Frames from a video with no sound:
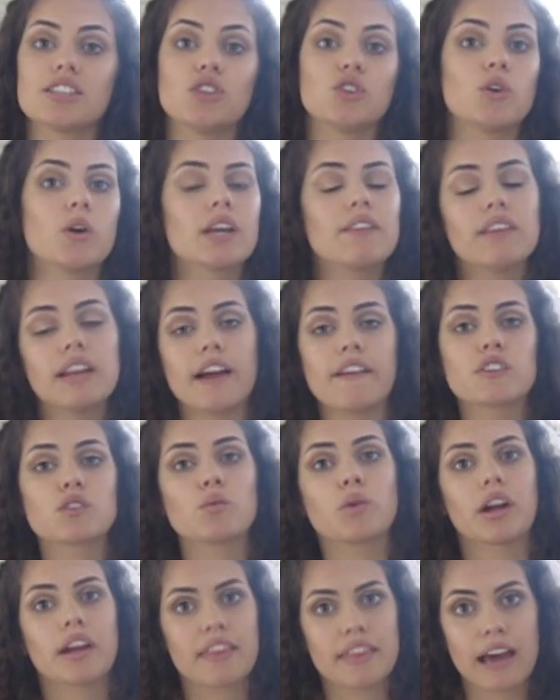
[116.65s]
You don't even have to
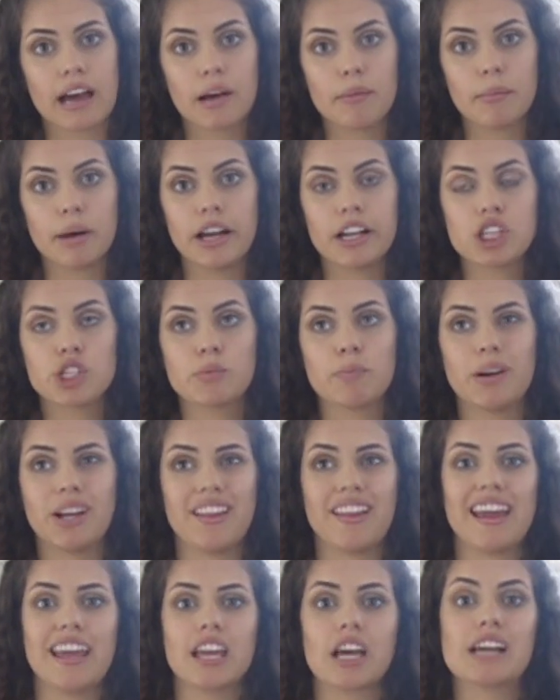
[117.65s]
work that much, but
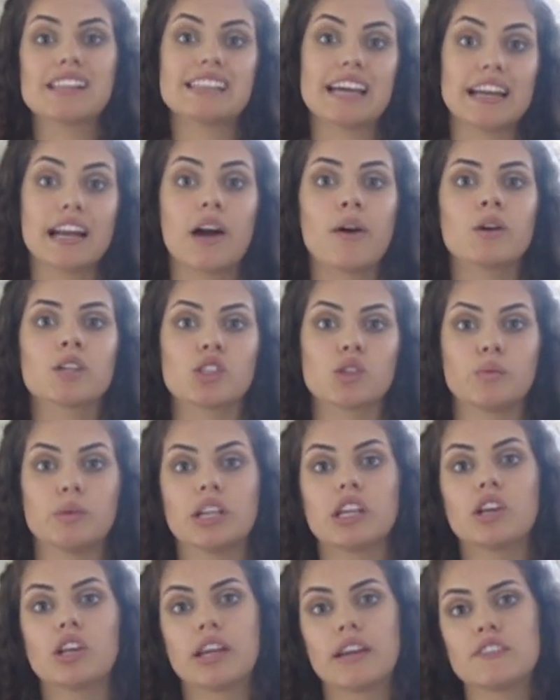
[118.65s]
like 10 hours a
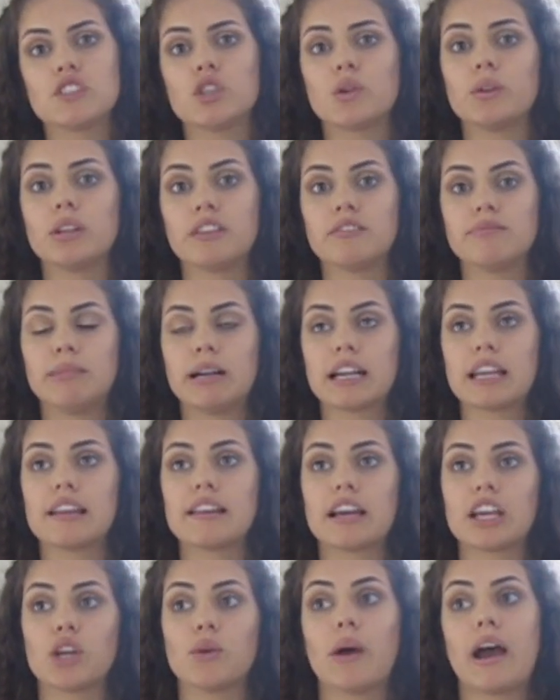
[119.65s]
week gives you enough money
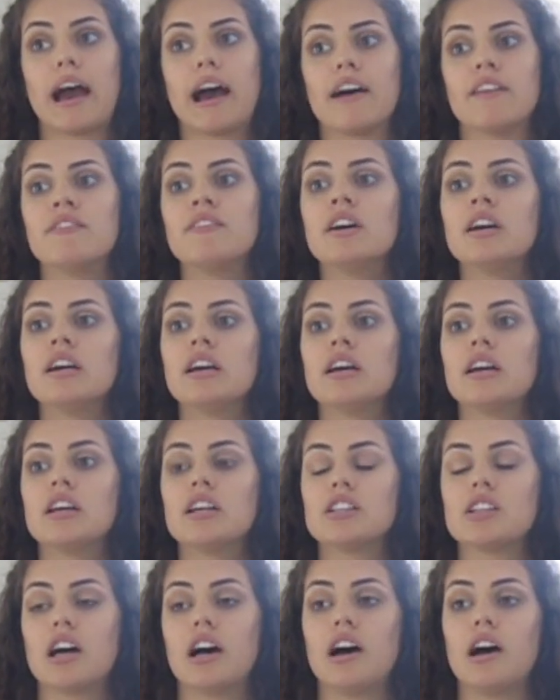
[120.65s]
that you have
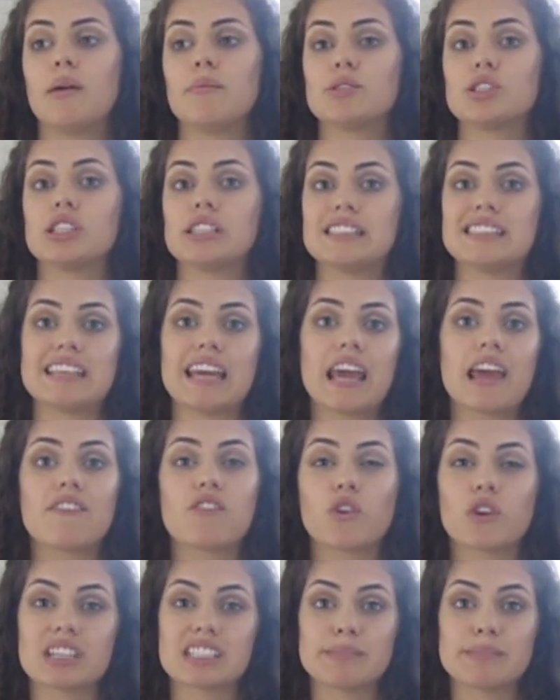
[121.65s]
to save or